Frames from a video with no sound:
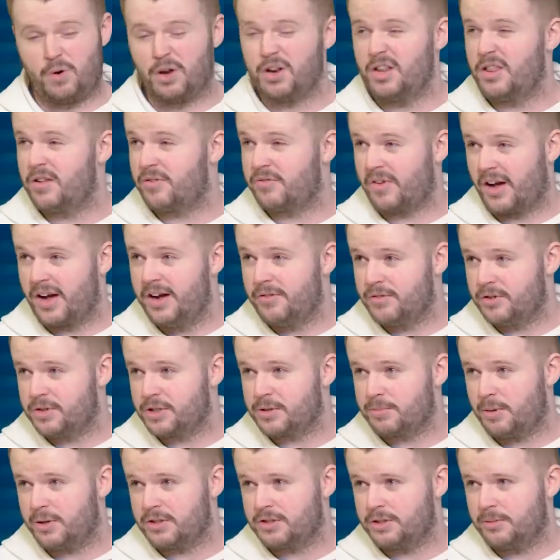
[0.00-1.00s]
one of the
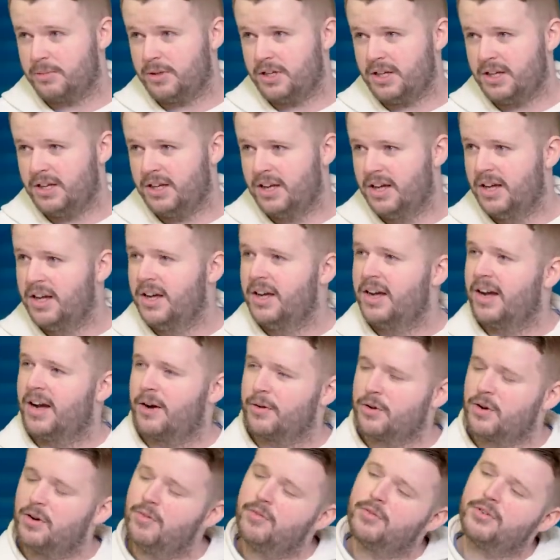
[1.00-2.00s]
favourites possibly. How
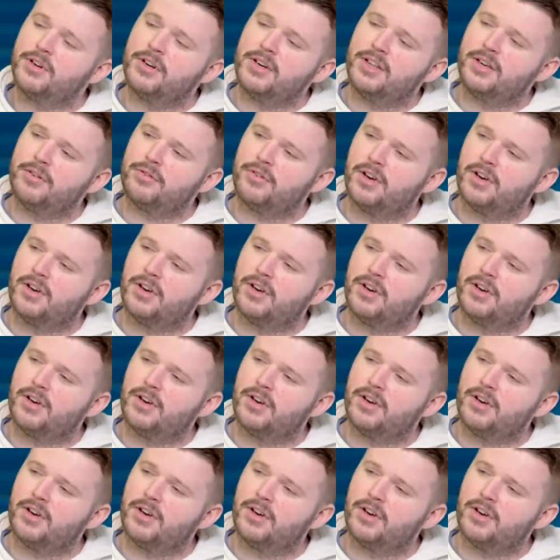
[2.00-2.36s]
confident are you